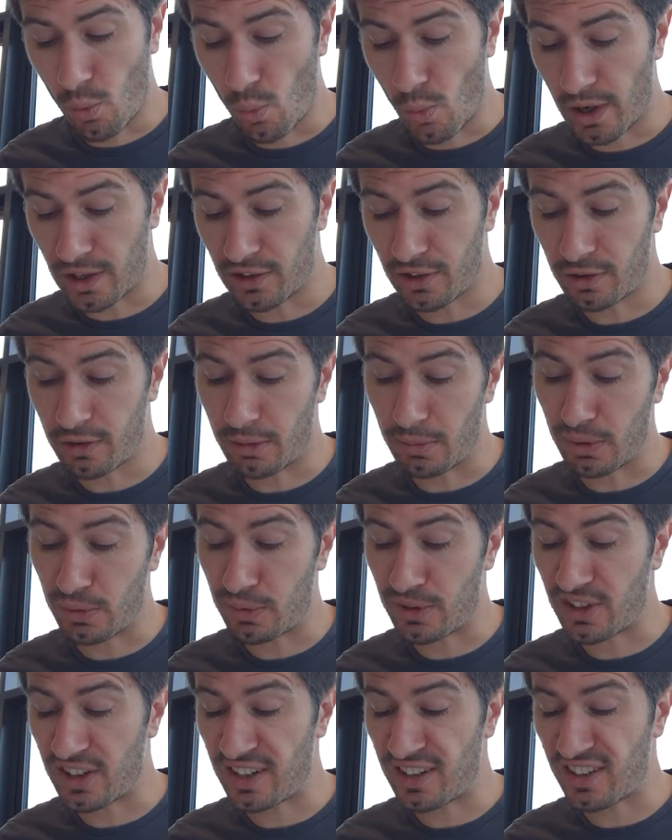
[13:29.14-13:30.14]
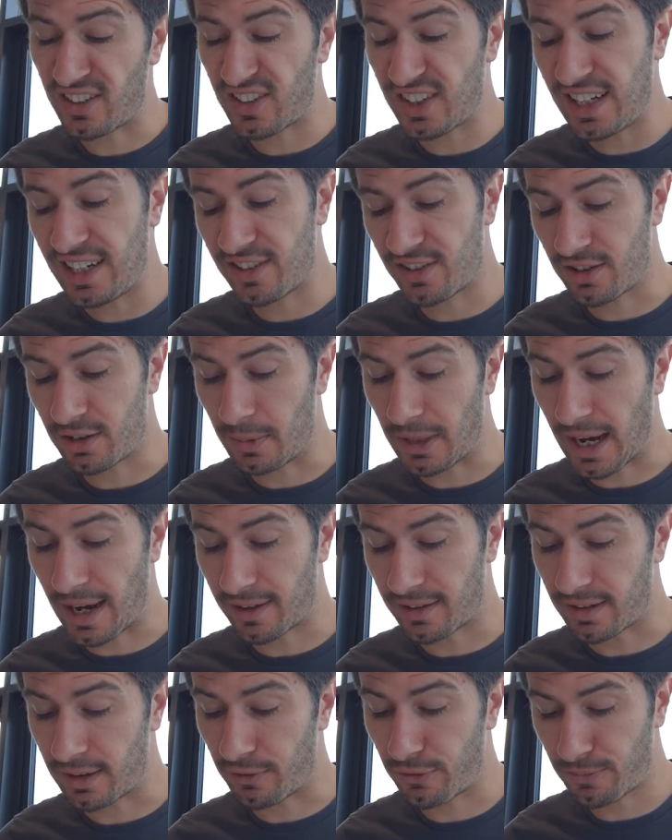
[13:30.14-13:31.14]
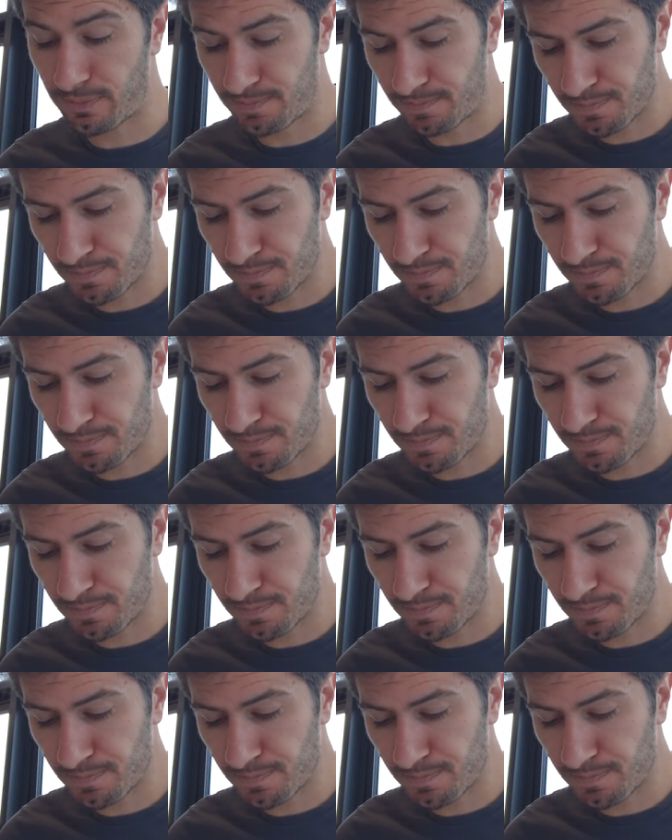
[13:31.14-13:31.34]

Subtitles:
When do criminal proceedings cease to be active?